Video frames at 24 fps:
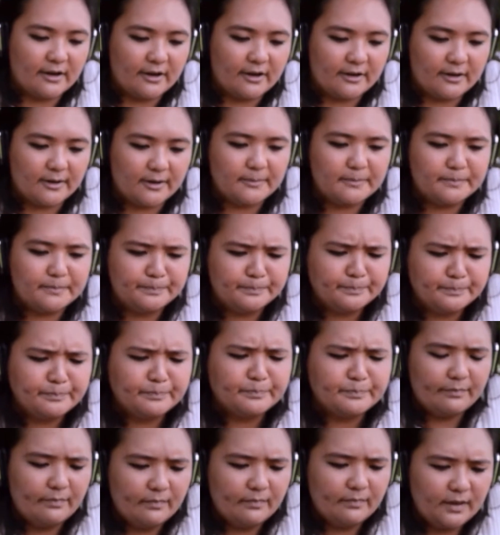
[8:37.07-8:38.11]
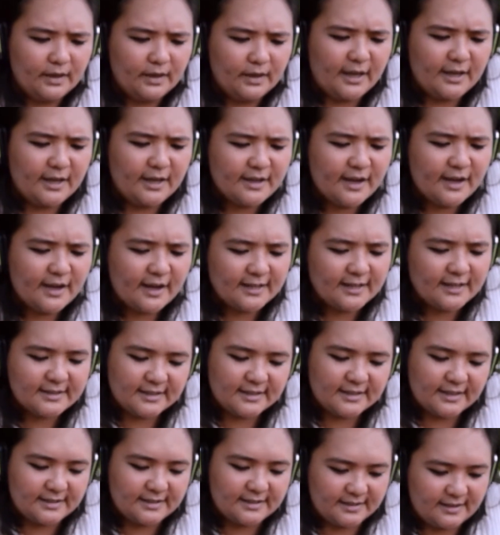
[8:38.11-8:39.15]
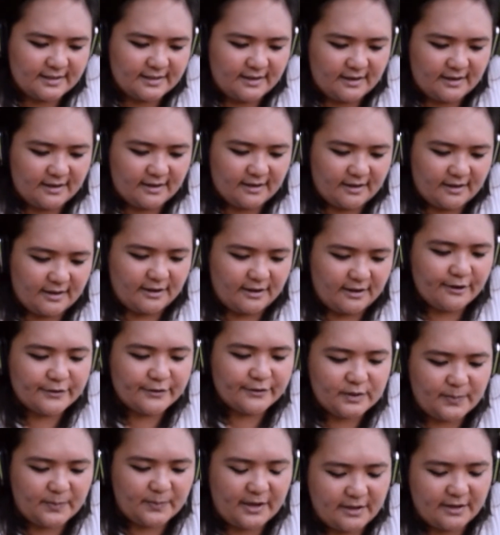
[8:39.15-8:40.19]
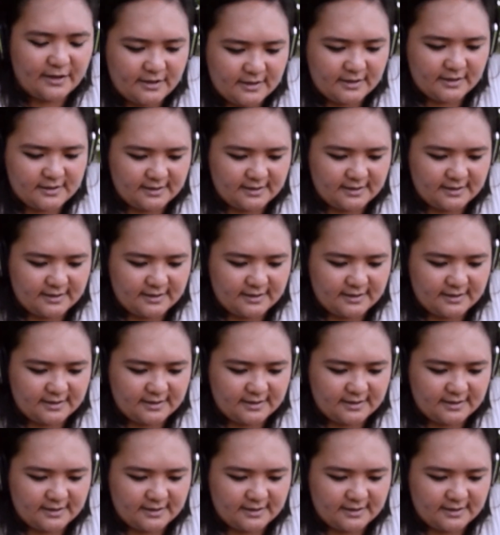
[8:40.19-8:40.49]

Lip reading: And yeah, it's enough Spanish.